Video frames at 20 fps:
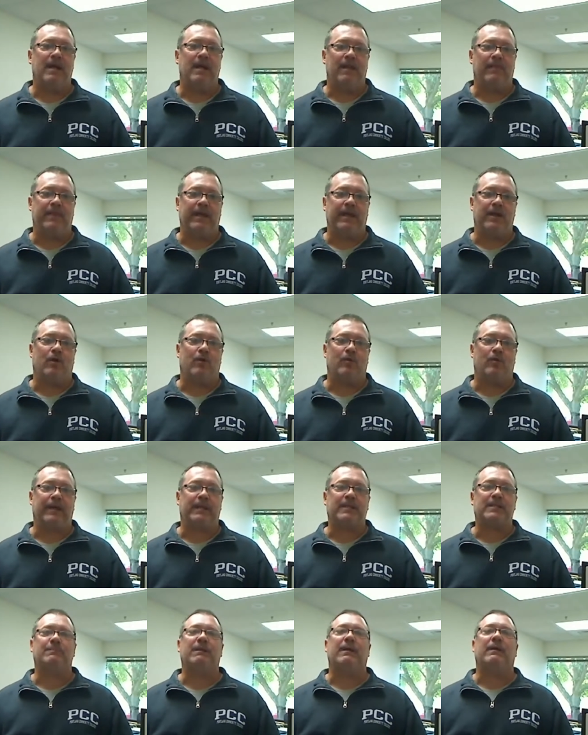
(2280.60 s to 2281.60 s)
They don't
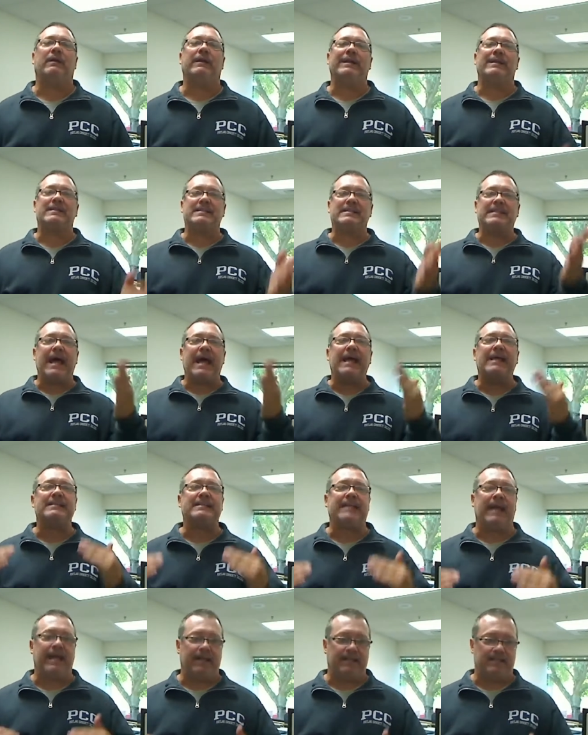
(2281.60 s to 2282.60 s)
experience test
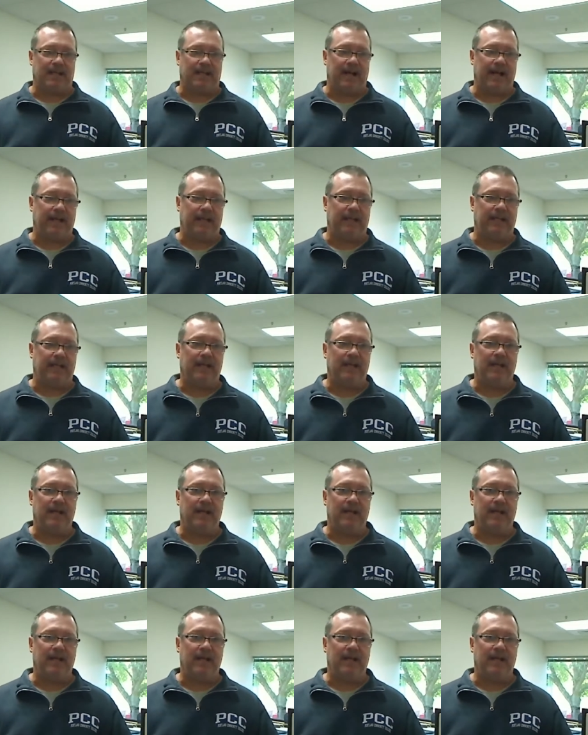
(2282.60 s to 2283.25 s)
anxiety,